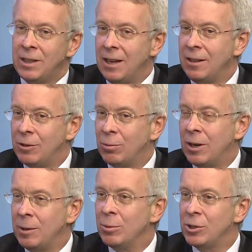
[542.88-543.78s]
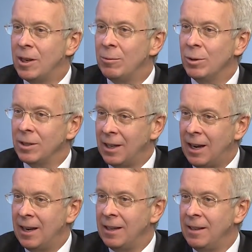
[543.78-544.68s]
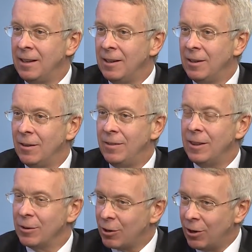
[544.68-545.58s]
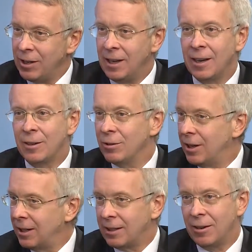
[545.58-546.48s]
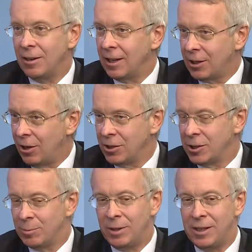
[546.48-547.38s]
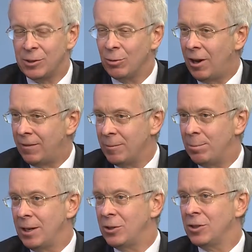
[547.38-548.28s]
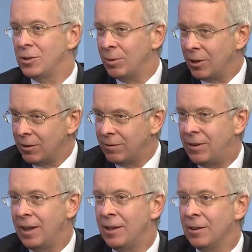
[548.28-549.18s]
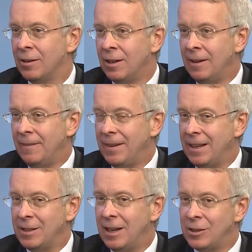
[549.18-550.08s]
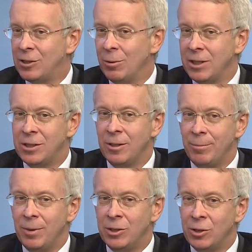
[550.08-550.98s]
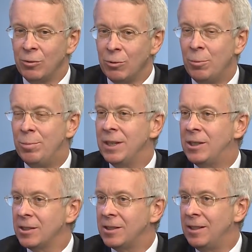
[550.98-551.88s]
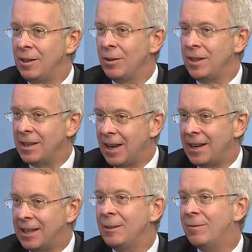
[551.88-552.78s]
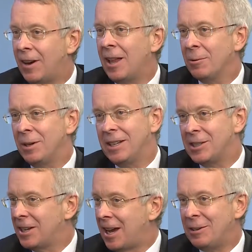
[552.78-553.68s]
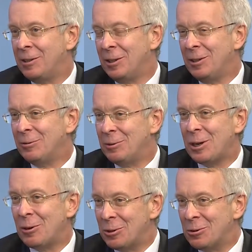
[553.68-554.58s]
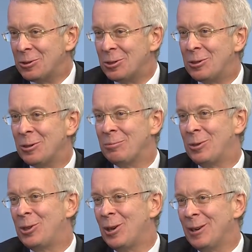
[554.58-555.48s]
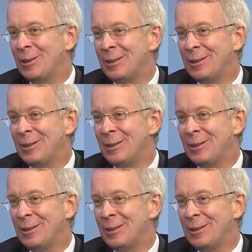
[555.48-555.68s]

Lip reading: 10 to 20% will die of either cardiac or non-cardiac causes, but these are often patients with heart failure, and so it's a group that does, you know, that you got to keep following. It's not, we don't use the term cure.